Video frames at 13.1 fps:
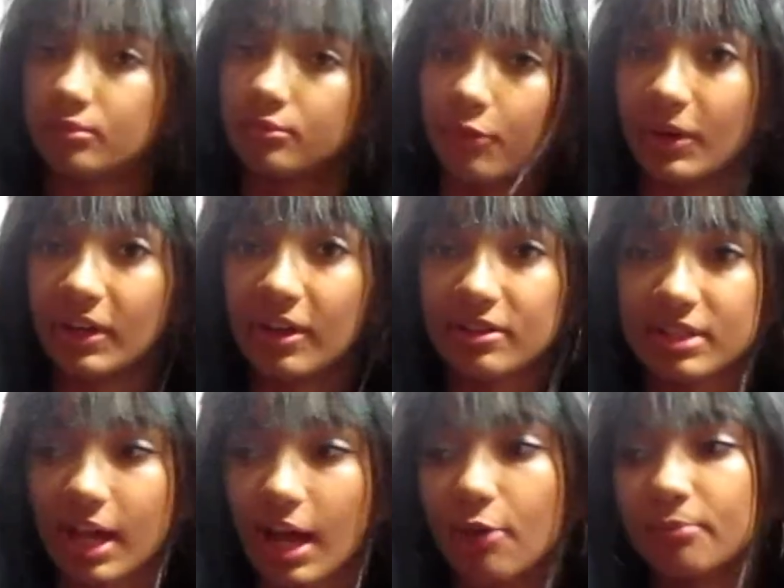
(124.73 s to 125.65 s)
four years
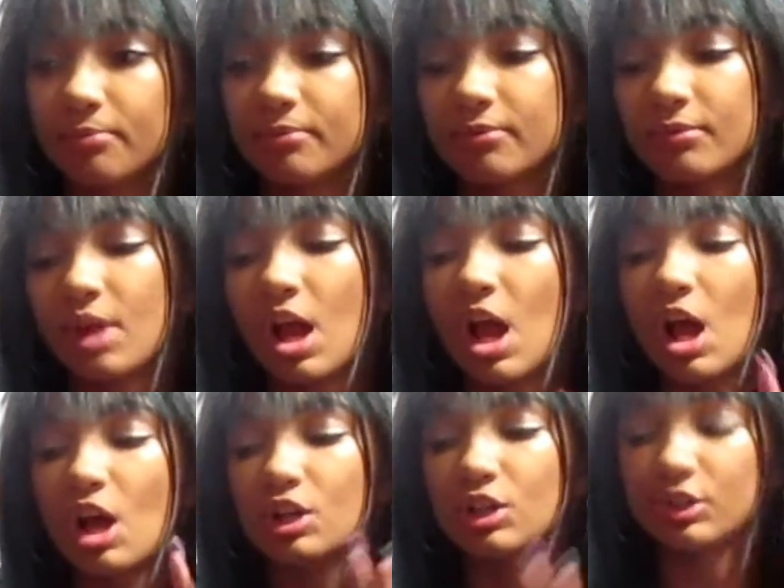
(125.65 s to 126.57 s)
ago.
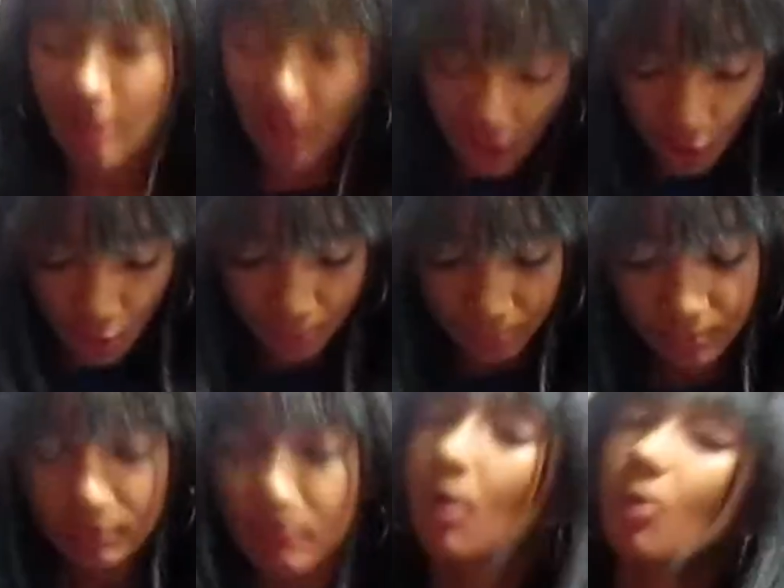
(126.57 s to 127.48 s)
So
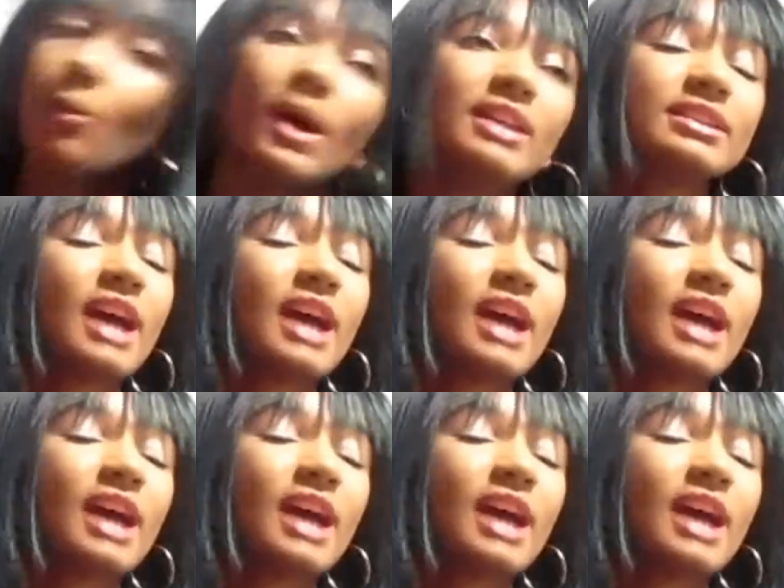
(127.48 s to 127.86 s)
one